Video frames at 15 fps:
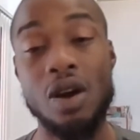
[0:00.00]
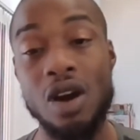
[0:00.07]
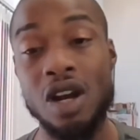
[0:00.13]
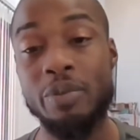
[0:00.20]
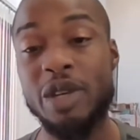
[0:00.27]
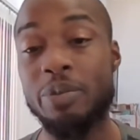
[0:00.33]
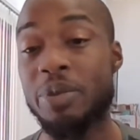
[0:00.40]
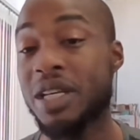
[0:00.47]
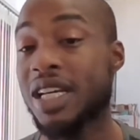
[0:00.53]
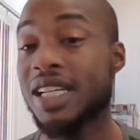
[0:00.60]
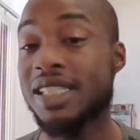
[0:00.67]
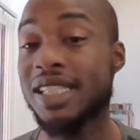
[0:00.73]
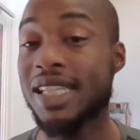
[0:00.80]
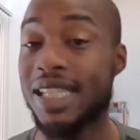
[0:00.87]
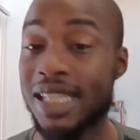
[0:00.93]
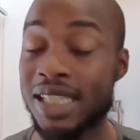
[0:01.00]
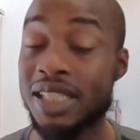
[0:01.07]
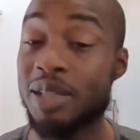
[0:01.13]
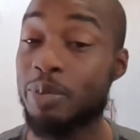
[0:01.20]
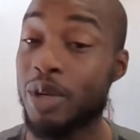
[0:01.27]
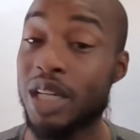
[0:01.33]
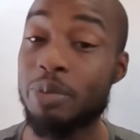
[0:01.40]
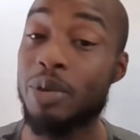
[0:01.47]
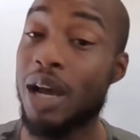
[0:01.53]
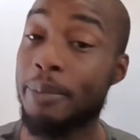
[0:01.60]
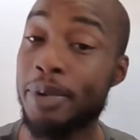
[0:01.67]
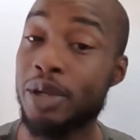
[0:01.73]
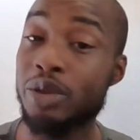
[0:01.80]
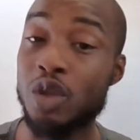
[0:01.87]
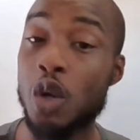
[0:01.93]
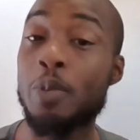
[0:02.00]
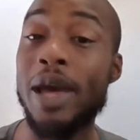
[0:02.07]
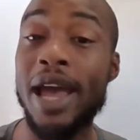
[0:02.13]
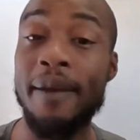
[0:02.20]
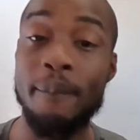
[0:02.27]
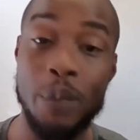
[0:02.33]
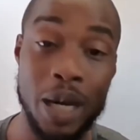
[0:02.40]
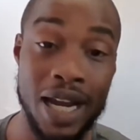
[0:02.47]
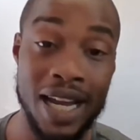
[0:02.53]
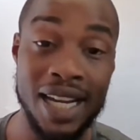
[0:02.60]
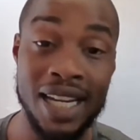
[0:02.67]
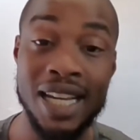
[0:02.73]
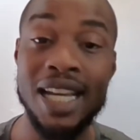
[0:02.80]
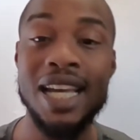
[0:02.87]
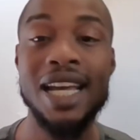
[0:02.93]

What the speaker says: Army because it is a pretty popular throwback brand,